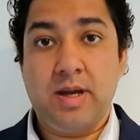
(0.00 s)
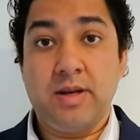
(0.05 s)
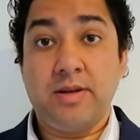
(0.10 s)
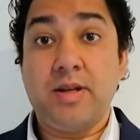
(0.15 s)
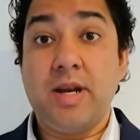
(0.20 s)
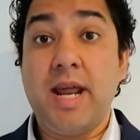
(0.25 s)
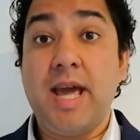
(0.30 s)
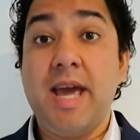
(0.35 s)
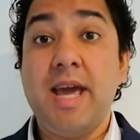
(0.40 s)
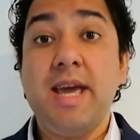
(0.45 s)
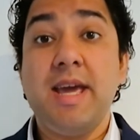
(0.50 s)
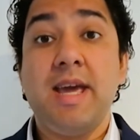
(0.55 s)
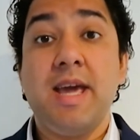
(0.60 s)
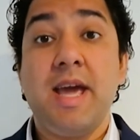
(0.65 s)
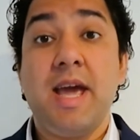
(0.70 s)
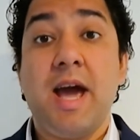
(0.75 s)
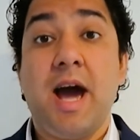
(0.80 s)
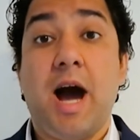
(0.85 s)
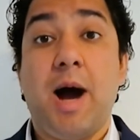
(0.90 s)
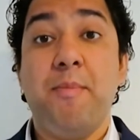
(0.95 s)
Today,
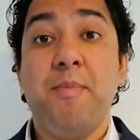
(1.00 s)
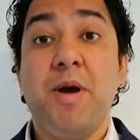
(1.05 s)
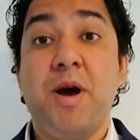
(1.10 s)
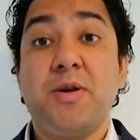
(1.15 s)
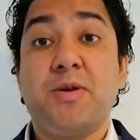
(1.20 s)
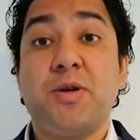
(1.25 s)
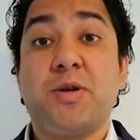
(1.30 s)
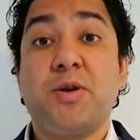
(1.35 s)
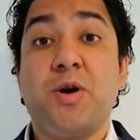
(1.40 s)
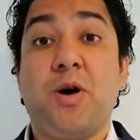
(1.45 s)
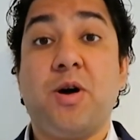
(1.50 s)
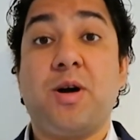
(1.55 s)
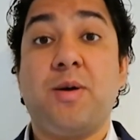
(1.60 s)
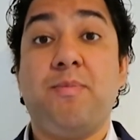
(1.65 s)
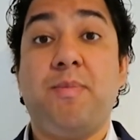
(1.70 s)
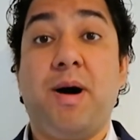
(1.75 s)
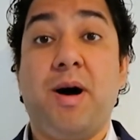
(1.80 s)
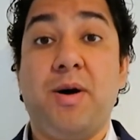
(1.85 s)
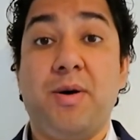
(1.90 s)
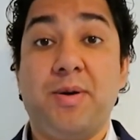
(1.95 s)
I'm here to talk
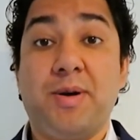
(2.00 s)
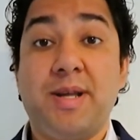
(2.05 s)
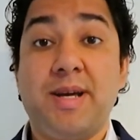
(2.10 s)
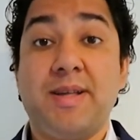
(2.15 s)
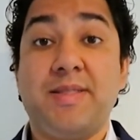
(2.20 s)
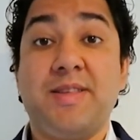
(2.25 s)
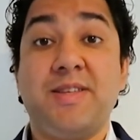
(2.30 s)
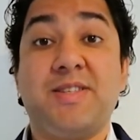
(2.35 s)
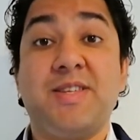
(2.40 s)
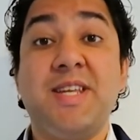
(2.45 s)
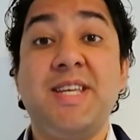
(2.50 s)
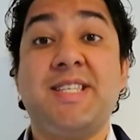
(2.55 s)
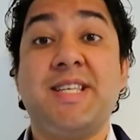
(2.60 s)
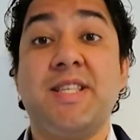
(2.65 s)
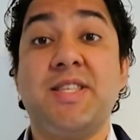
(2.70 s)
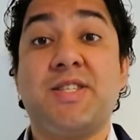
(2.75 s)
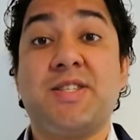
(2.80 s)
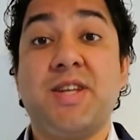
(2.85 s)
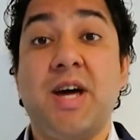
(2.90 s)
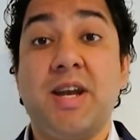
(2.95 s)
about this
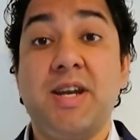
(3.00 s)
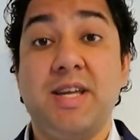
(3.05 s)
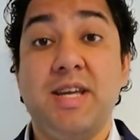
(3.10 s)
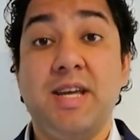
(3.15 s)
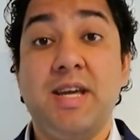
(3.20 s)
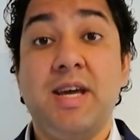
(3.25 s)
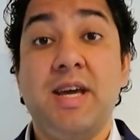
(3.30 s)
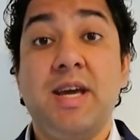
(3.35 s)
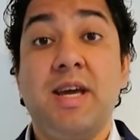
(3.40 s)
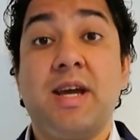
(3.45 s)
recent study